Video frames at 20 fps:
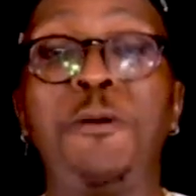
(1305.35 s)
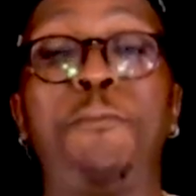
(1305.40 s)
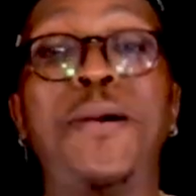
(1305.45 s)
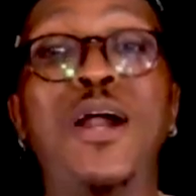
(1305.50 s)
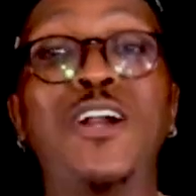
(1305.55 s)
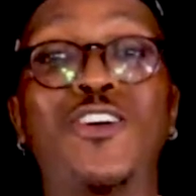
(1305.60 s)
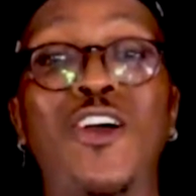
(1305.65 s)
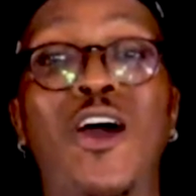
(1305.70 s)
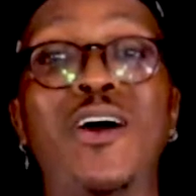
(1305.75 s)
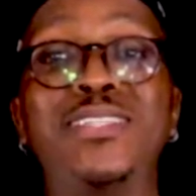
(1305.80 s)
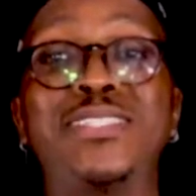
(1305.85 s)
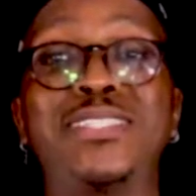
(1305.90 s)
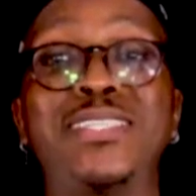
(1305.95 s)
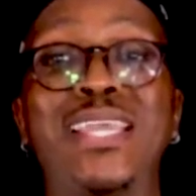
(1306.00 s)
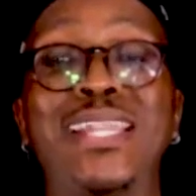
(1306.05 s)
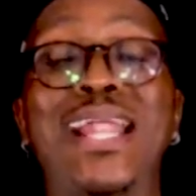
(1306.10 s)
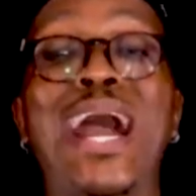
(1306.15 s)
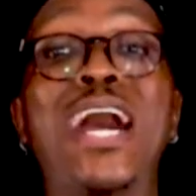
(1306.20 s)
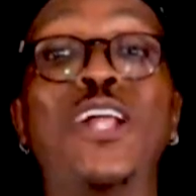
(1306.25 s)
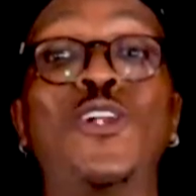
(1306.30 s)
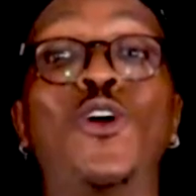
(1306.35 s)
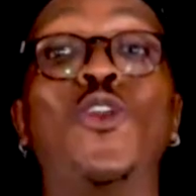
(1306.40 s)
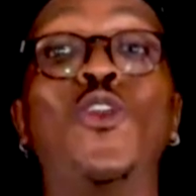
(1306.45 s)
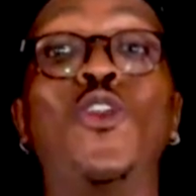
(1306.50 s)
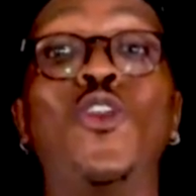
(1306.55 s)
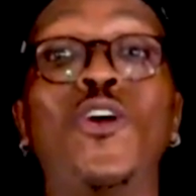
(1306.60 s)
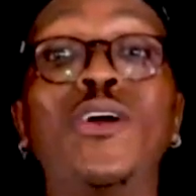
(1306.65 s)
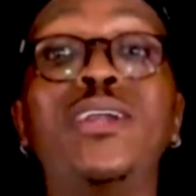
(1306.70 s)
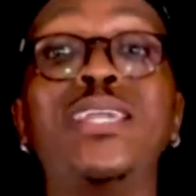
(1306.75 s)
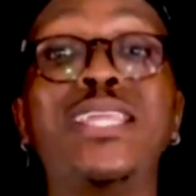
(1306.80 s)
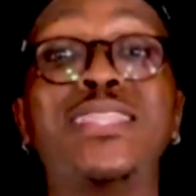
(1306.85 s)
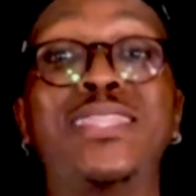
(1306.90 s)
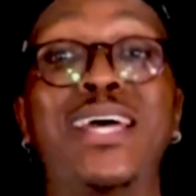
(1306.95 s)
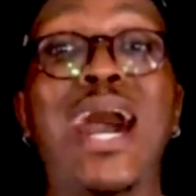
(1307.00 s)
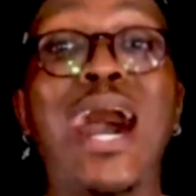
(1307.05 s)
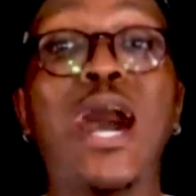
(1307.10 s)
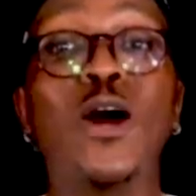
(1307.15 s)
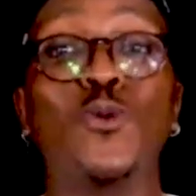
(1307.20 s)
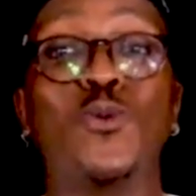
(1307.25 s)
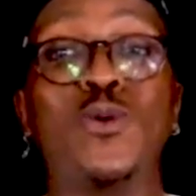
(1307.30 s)
But God said, I don't look at
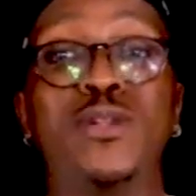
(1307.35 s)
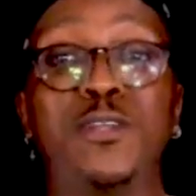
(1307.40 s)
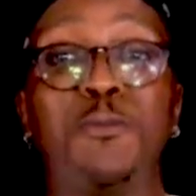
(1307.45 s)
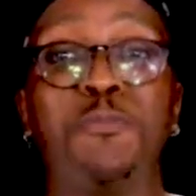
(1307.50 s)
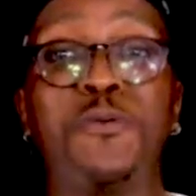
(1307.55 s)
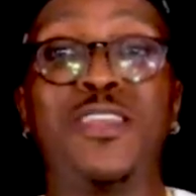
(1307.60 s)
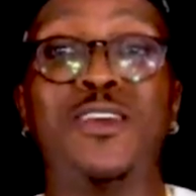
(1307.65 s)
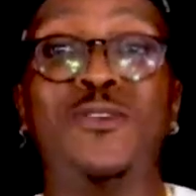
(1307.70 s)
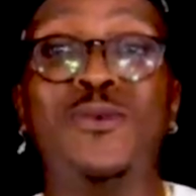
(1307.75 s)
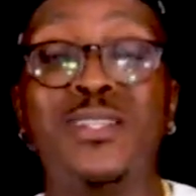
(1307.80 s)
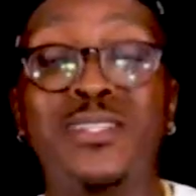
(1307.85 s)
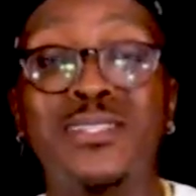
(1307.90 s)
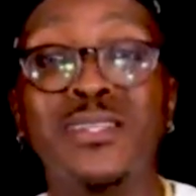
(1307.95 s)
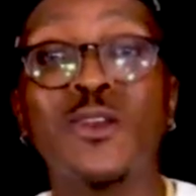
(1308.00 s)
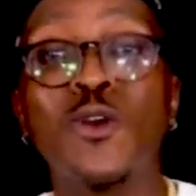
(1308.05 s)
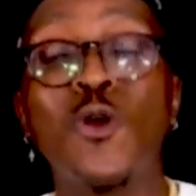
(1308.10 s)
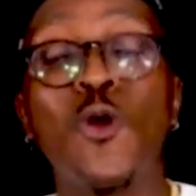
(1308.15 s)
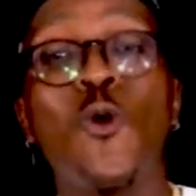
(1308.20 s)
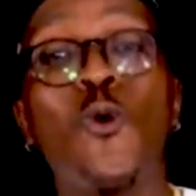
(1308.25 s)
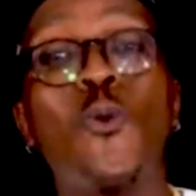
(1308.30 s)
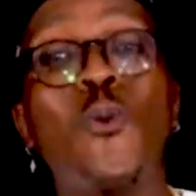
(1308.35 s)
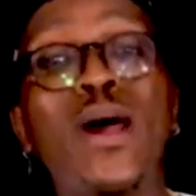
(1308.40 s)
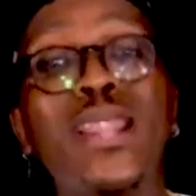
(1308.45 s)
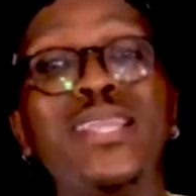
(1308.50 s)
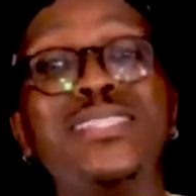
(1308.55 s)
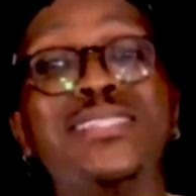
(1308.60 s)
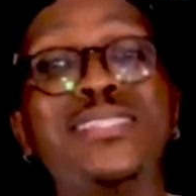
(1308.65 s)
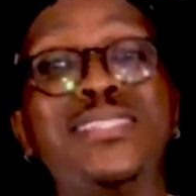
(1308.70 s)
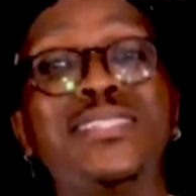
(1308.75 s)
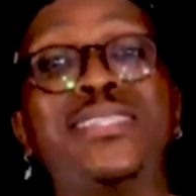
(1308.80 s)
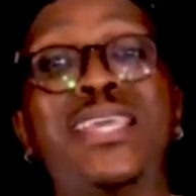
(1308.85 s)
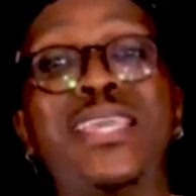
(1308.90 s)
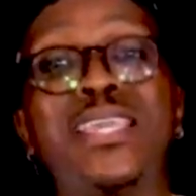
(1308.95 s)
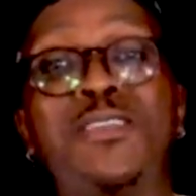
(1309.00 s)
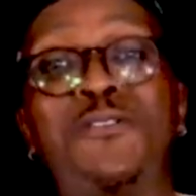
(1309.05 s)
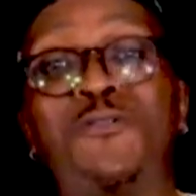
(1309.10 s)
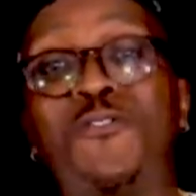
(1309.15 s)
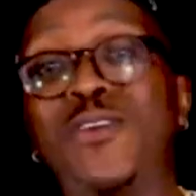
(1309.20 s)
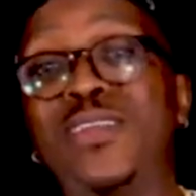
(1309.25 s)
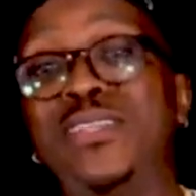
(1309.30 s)
the outward appearance. What is this
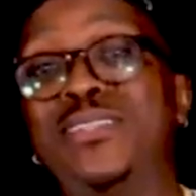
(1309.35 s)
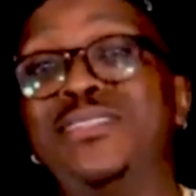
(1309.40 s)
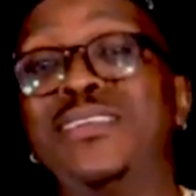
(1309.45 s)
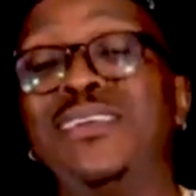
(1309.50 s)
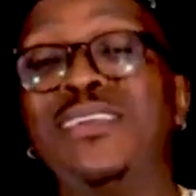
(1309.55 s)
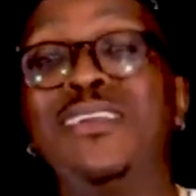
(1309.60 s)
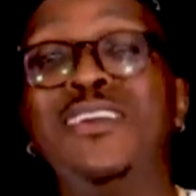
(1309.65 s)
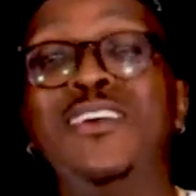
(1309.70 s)
saying, friends?